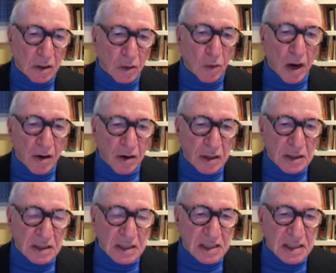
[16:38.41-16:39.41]
Where is
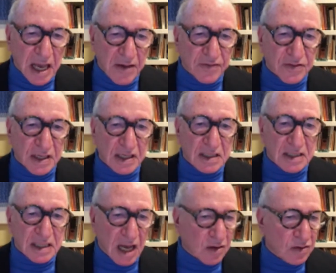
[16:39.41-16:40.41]
the safety and
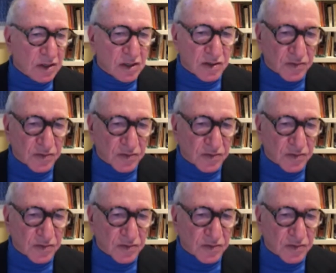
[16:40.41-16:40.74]
soundness?